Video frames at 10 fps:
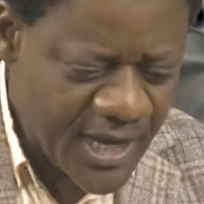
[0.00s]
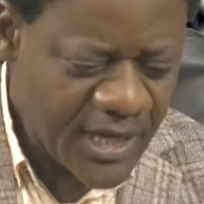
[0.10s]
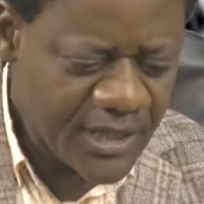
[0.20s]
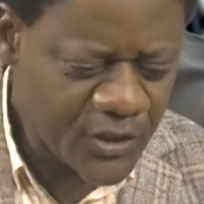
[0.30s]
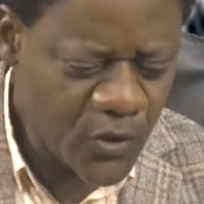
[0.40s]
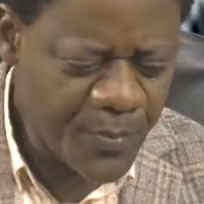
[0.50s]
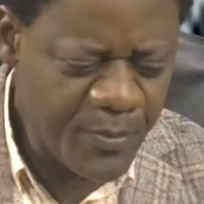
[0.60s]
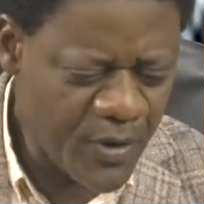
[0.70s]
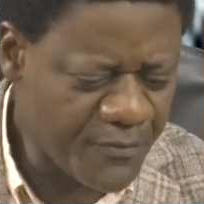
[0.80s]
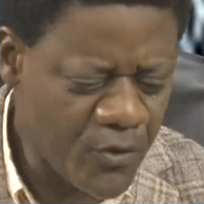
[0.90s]
So people
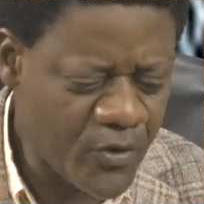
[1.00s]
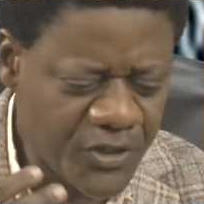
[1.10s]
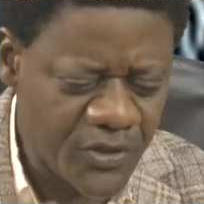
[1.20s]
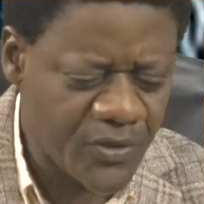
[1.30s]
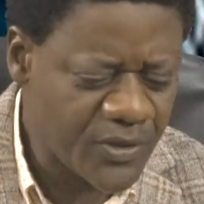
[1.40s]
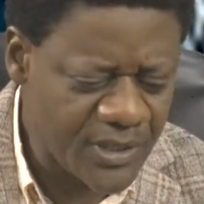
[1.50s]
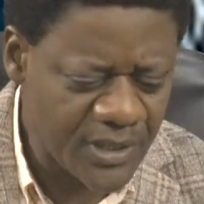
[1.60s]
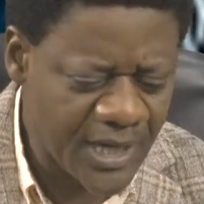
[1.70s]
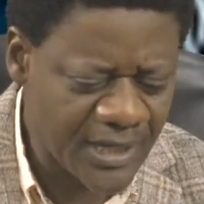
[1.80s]
have questioned at